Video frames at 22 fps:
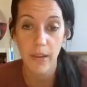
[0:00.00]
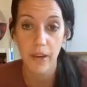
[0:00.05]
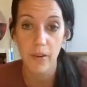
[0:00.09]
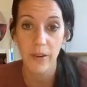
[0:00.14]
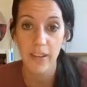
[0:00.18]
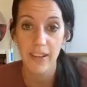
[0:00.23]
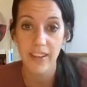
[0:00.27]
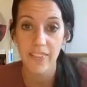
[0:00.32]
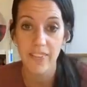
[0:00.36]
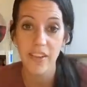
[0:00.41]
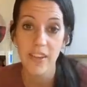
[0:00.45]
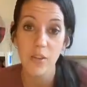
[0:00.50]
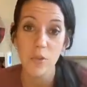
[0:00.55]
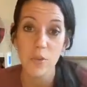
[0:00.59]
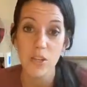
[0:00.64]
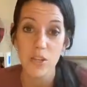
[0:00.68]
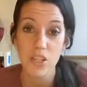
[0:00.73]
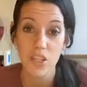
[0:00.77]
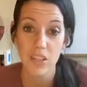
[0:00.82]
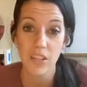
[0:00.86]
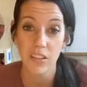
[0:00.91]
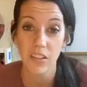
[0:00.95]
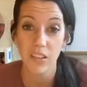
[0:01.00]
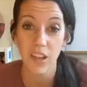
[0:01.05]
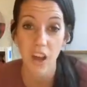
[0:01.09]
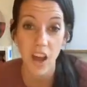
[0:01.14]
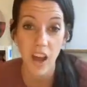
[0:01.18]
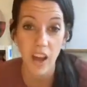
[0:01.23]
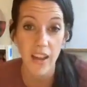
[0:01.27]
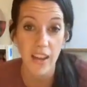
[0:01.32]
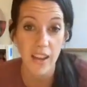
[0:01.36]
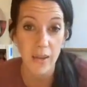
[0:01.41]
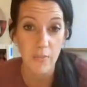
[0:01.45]
Now, I get that question a
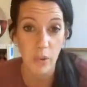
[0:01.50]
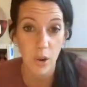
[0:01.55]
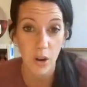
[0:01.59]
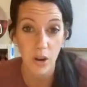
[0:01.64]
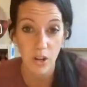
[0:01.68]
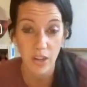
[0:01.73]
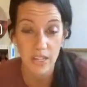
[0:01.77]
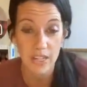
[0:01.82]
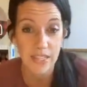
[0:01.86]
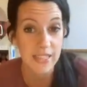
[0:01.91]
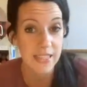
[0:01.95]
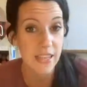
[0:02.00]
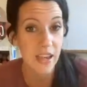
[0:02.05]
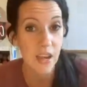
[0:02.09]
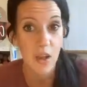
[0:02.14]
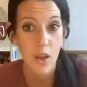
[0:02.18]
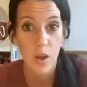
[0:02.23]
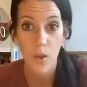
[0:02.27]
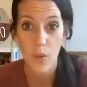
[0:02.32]
lot at parties.